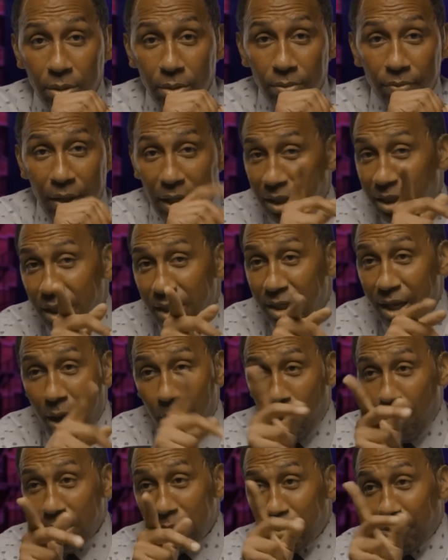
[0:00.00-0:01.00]
I did that
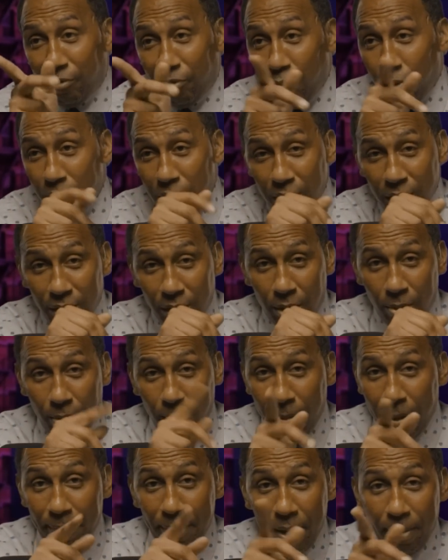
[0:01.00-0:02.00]
once before years ago with
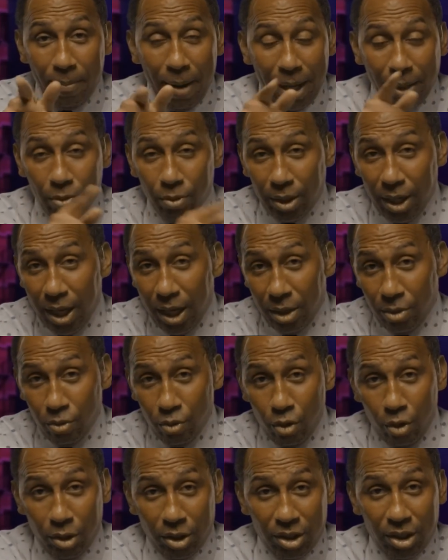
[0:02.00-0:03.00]
my man Michael K. in New
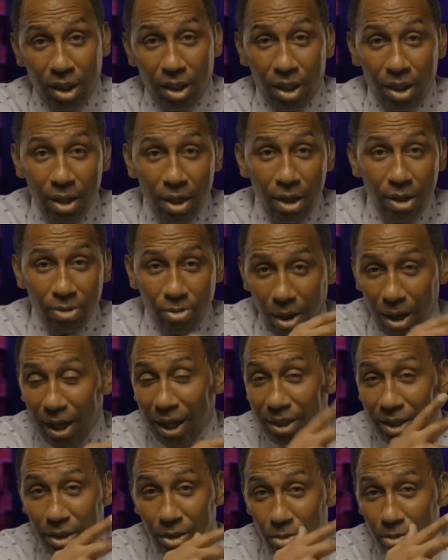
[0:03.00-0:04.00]
York City. So I like
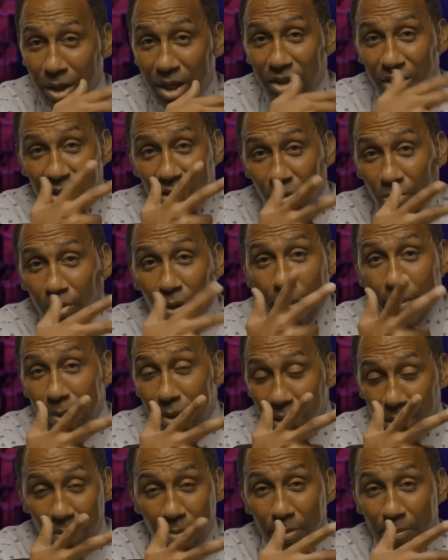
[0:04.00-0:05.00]
to do that just to rub it
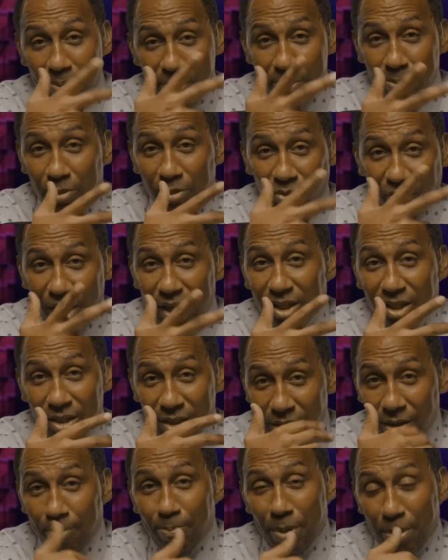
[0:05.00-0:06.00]
into people's faces,
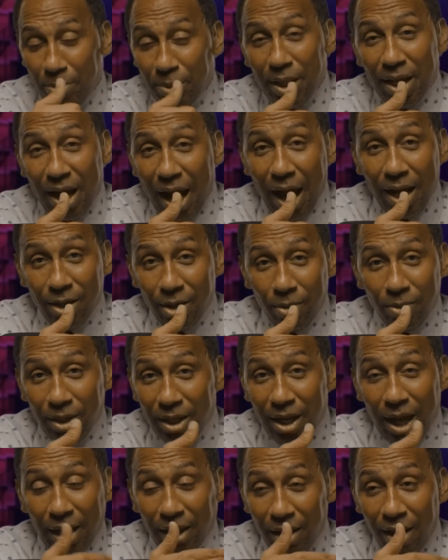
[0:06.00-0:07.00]
the people that I know that
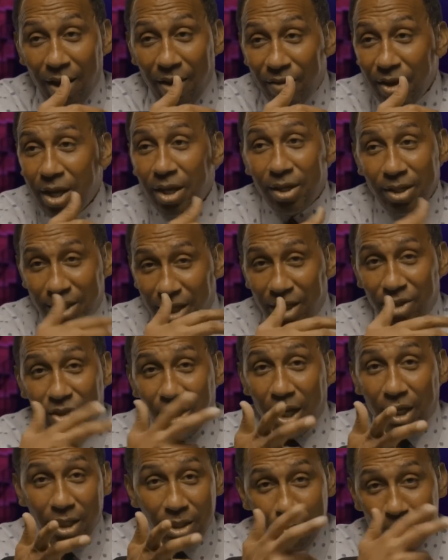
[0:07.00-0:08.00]
I love, because they're
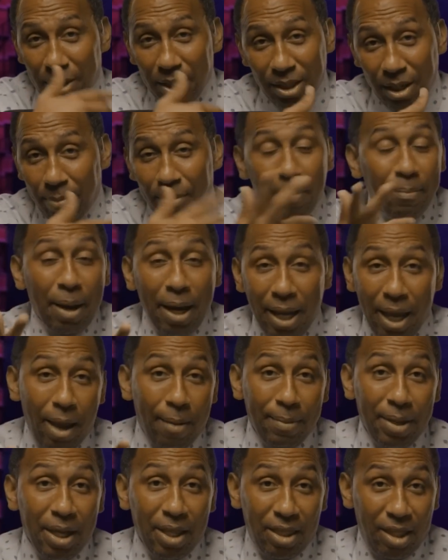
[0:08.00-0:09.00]
jealous because I'm in
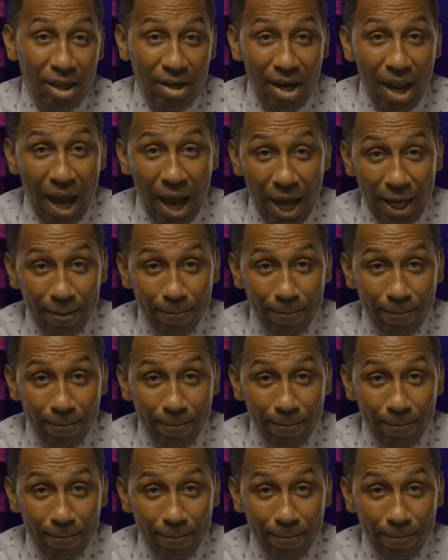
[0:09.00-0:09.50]
Miami and they're not.